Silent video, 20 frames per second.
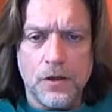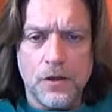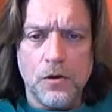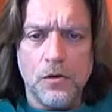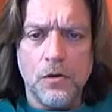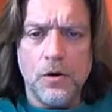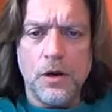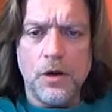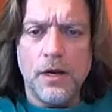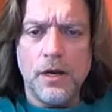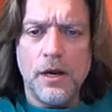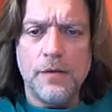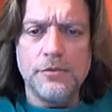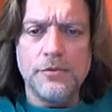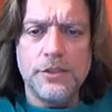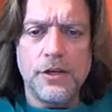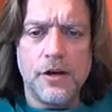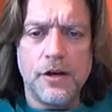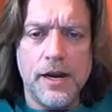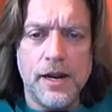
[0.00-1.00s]
Well, I'm
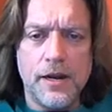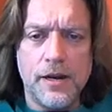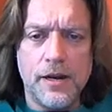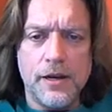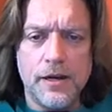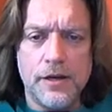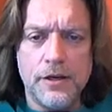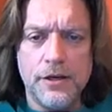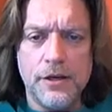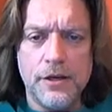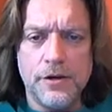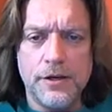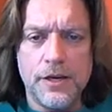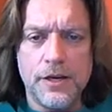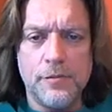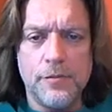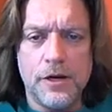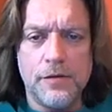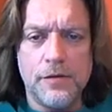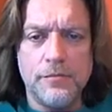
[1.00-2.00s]
sorry, I, I,
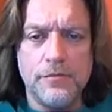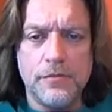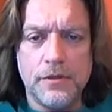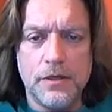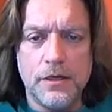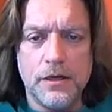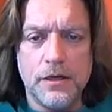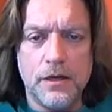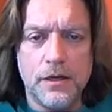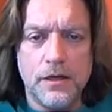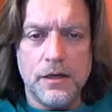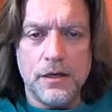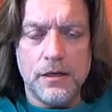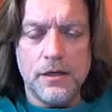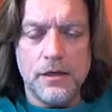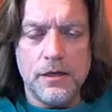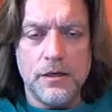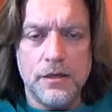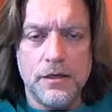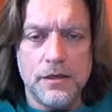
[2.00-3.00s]
Joachim, I'm.
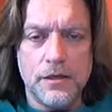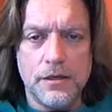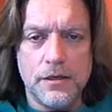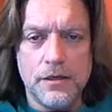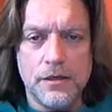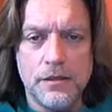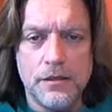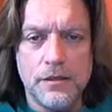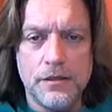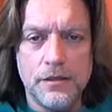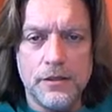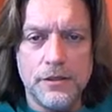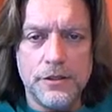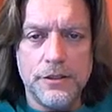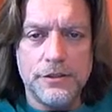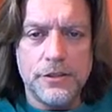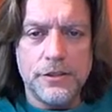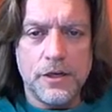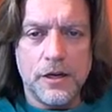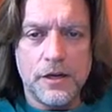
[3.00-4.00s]
Uh, you
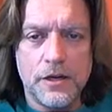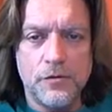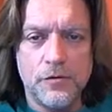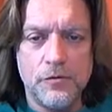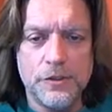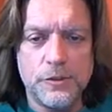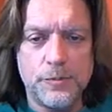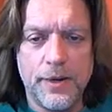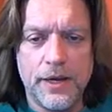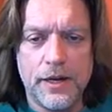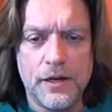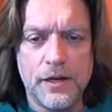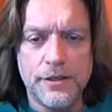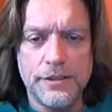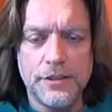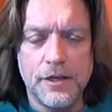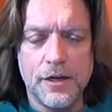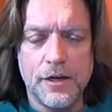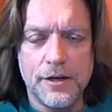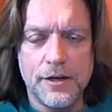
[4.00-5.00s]
talk. Which pedal are you
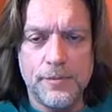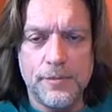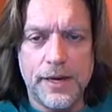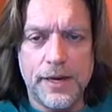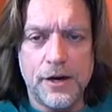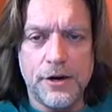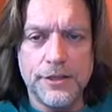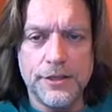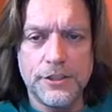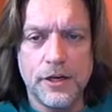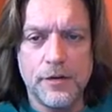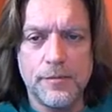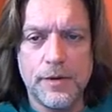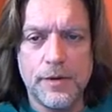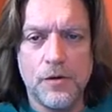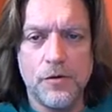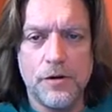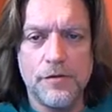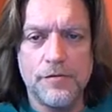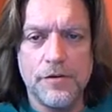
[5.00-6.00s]
talking about? are you talking
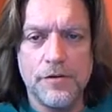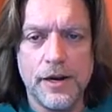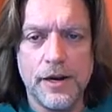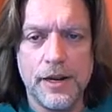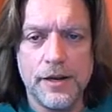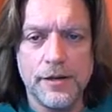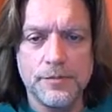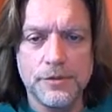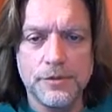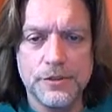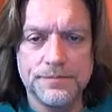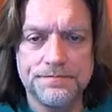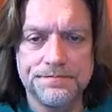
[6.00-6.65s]
about one of our amps?